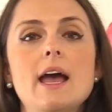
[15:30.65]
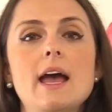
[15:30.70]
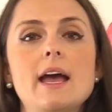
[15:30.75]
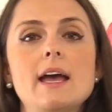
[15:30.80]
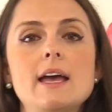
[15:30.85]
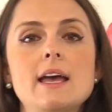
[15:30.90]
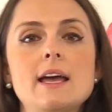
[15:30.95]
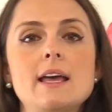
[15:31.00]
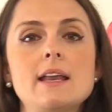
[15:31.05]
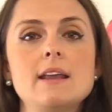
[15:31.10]

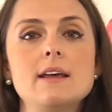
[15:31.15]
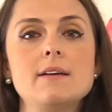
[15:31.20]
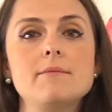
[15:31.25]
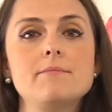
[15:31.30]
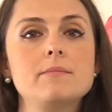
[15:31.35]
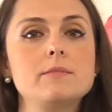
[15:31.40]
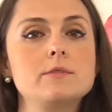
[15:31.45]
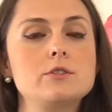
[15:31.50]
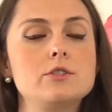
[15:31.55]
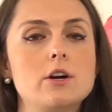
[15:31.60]
And
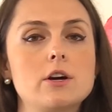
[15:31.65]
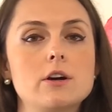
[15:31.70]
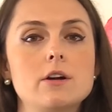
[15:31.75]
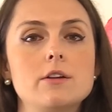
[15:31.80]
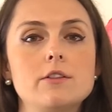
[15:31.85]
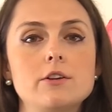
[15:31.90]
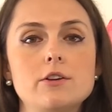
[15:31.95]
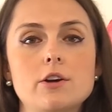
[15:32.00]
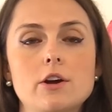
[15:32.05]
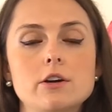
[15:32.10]

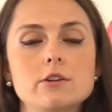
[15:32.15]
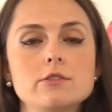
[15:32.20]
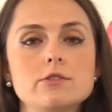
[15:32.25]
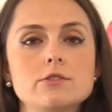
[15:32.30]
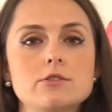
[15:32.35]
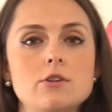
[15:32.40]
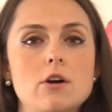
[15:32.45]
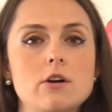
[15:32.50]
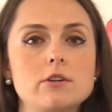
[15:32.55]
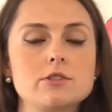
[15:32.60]
the
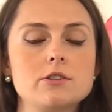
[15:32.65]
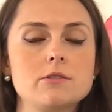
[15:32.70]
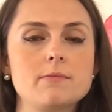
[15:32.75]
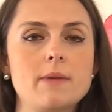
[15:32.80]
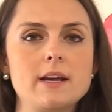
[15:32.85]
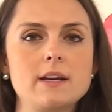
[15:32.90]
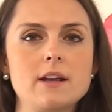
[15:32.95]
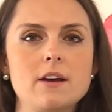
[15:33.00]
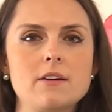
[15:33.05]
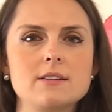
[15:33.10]
nurse, doctor
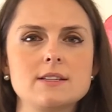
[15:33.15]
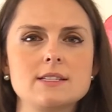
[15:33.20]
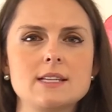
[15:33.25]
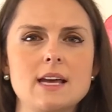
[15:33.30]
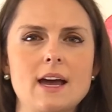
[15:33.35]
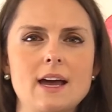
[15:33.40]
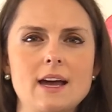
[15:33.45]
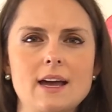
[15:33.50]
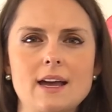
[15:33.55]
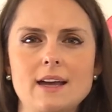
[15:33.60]
may notice,
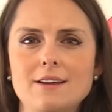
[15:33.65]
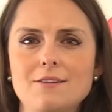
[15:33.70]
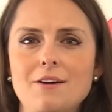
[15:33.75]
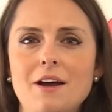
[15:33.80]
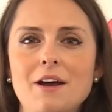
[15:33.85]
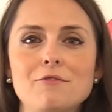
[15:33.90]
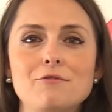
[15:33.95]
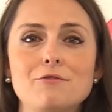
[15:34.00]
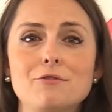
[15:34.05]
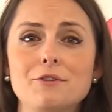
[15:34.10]
hey, you
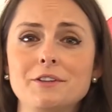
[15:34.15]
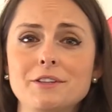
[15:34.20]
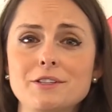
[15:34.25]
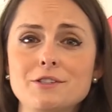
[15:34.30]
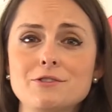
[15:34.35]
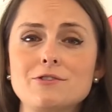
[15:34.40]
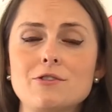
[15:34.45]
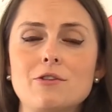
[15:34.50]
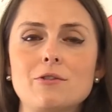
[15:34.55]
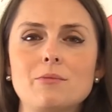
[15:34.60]
have
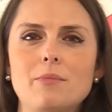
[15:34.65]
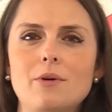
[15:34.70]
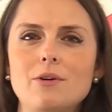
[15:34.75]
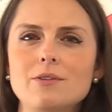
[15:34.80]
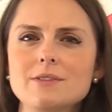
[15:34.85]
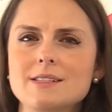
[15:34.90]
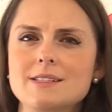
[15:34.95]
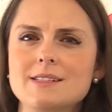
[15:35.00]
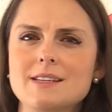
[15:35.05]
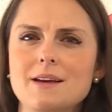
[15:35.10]
really strong
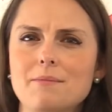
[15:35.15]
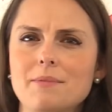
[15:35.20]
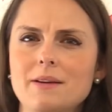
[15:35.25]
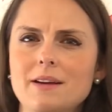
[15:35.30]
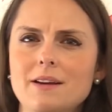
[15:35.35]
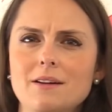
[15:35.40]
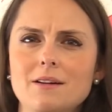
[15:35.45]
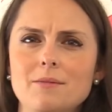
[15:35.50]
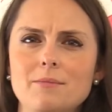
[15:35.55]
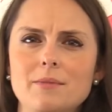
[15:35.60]
pulses up
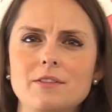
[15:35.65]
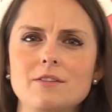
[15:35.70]
here,